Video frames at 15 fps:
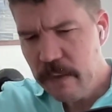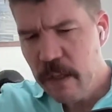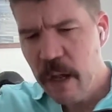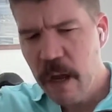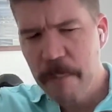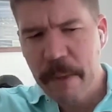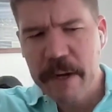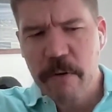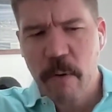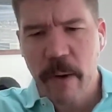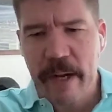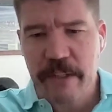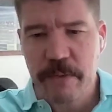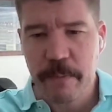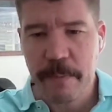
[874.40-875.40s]
A micro
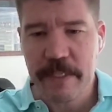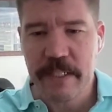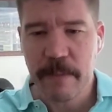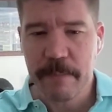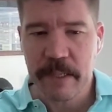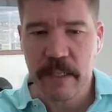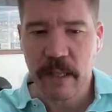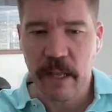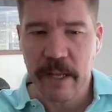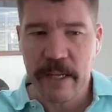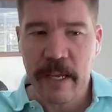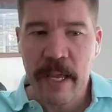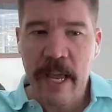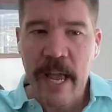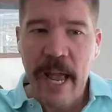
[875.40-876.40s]
action would be something like,
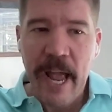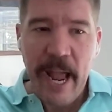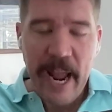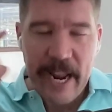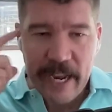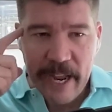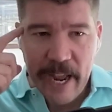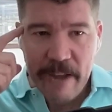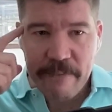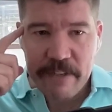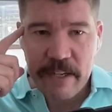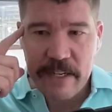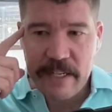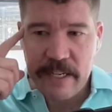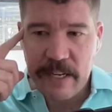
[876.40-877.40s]
"Hey, I have an
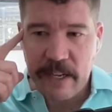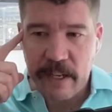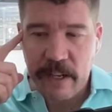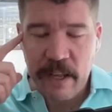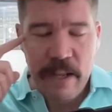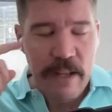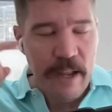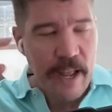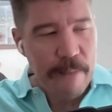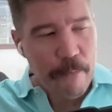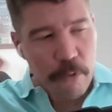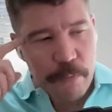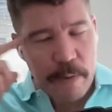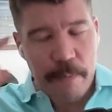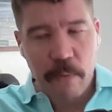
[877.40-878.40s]
idea." And
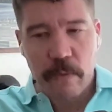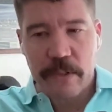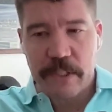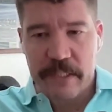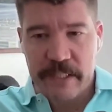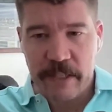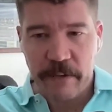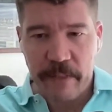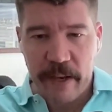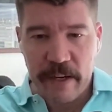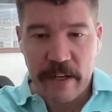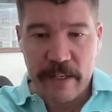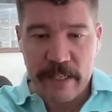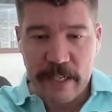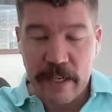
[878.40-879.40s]
most people will just sit on that
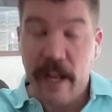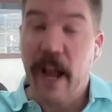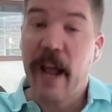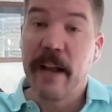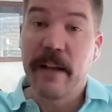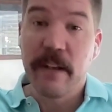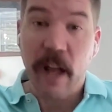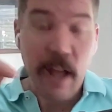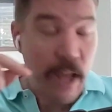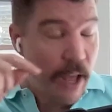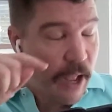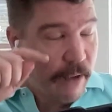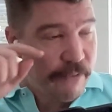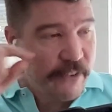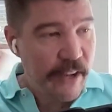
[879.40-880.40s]
idea. And
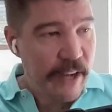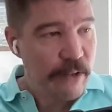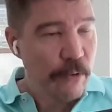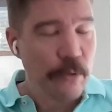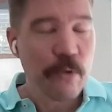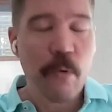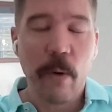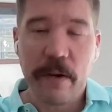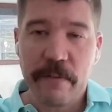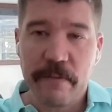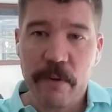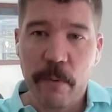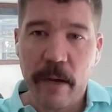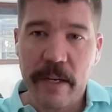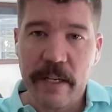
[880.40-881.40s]
I've sat on quite a
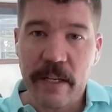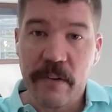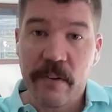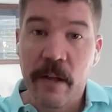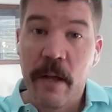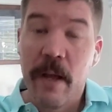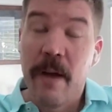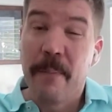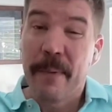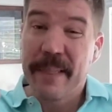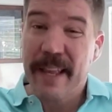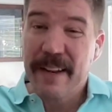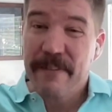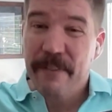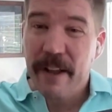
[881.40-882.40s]
few ideas. But
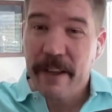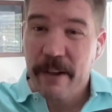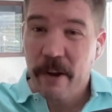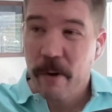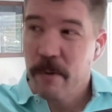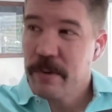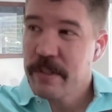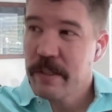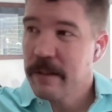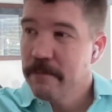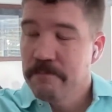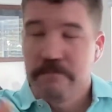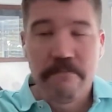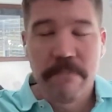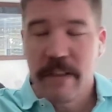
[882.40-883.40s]
then if I go to
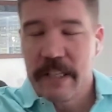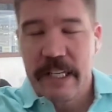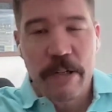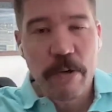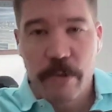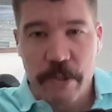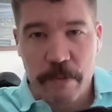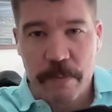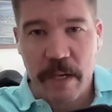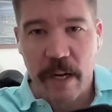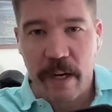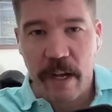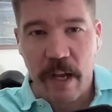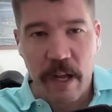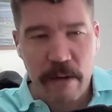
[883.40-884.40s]

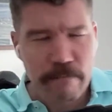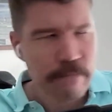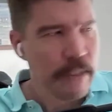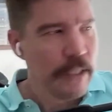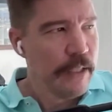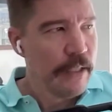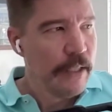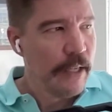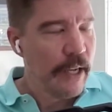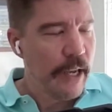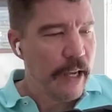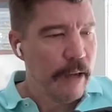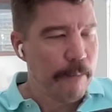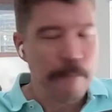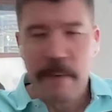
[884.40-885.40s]
legalzoom.com,
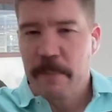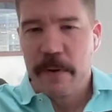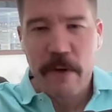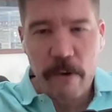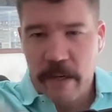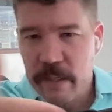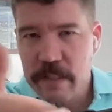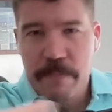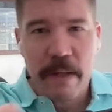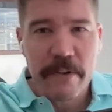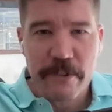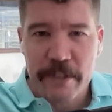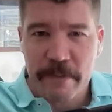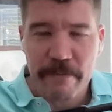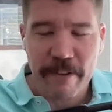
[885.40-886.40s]
maybe we go get a
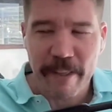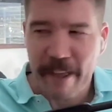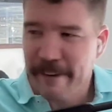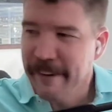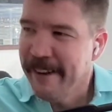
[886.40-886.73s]
sponsorship for that.